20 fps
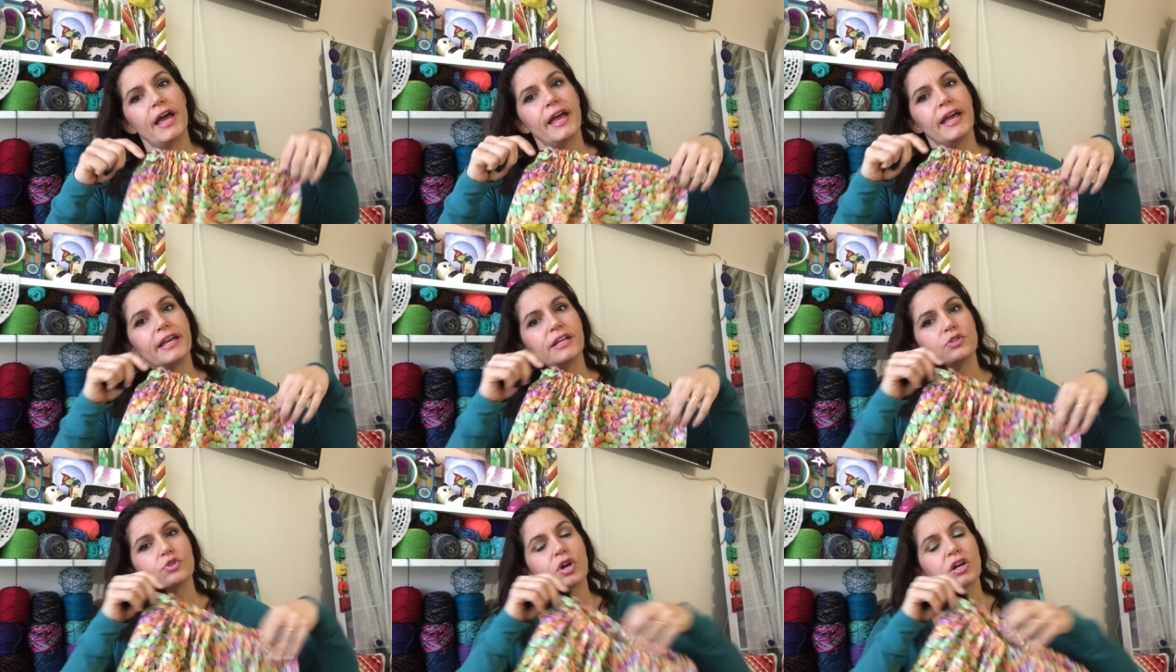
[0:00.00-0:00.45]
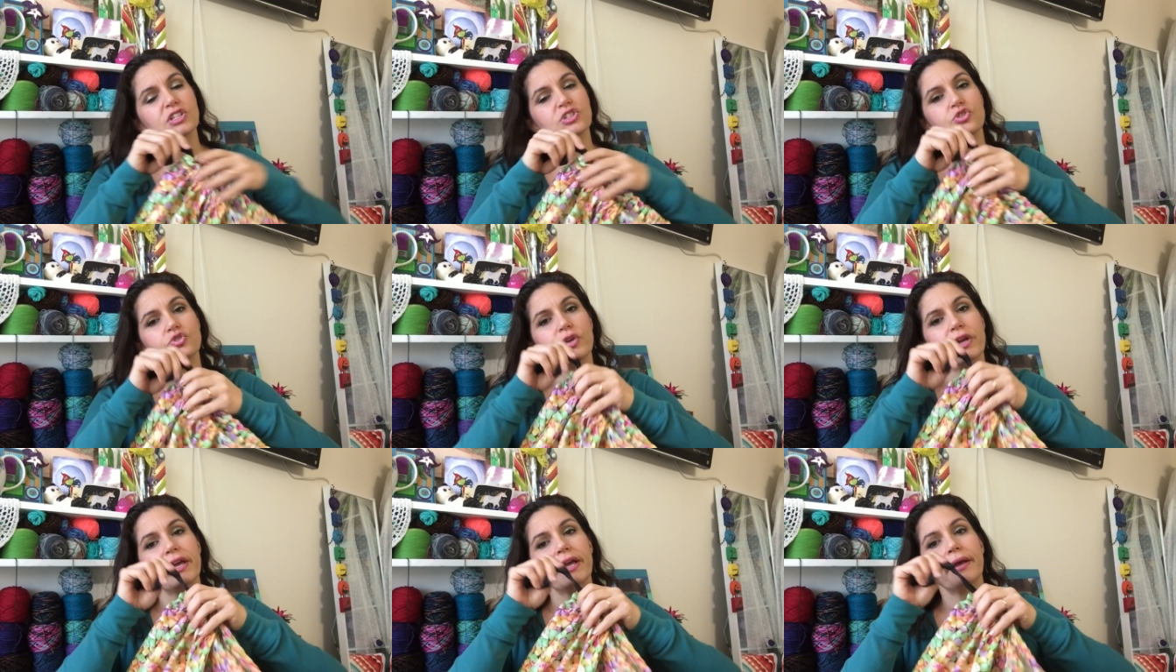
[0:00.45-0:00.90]
a
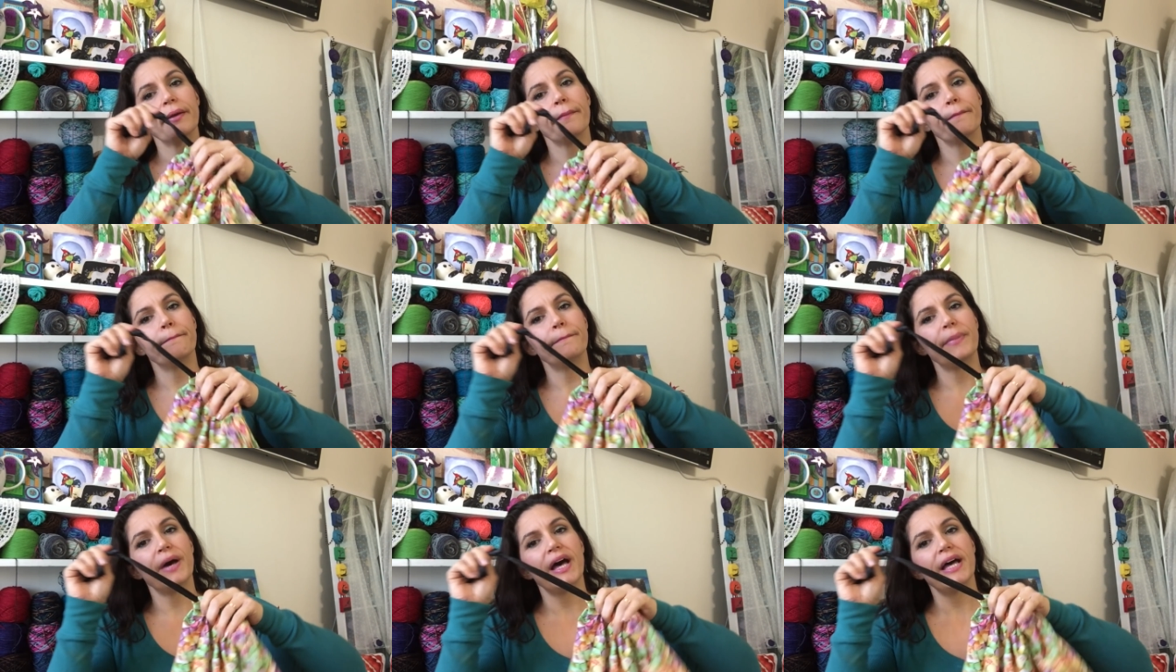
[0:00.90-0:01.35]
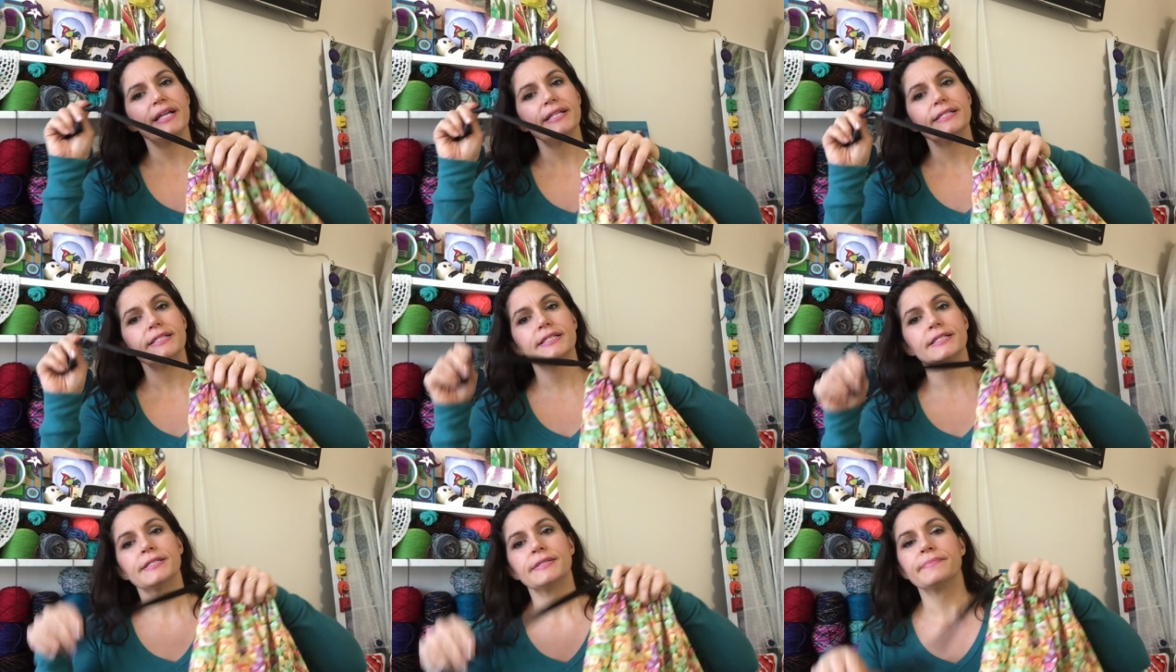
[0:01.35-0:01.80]
drawstring,
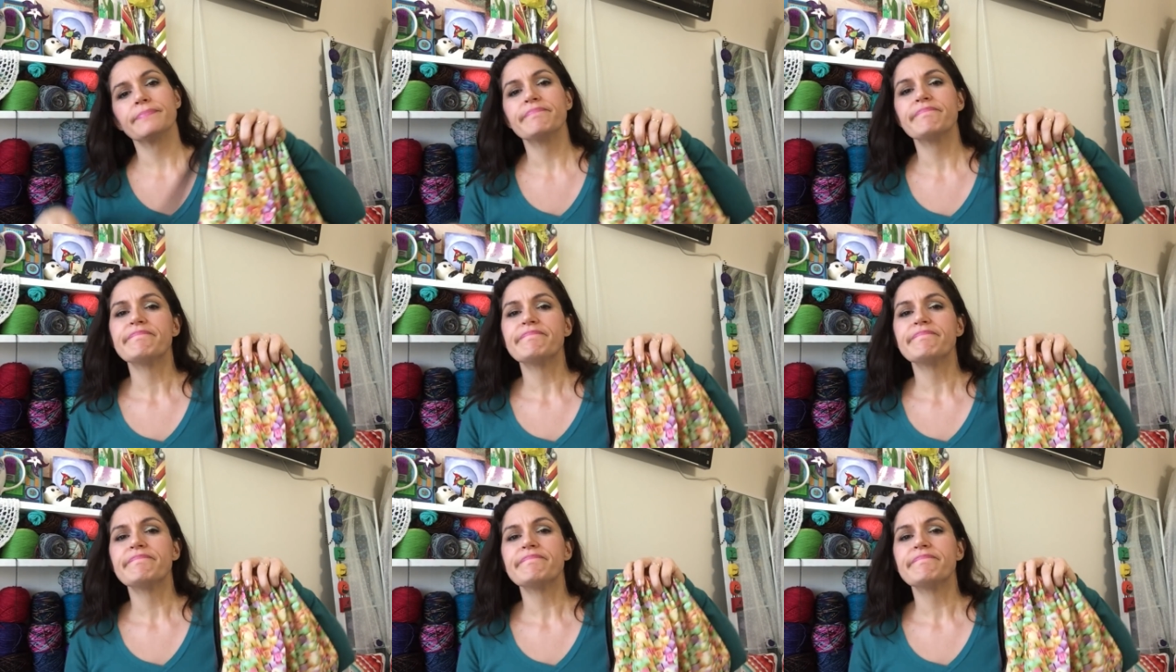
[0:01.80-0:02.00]
but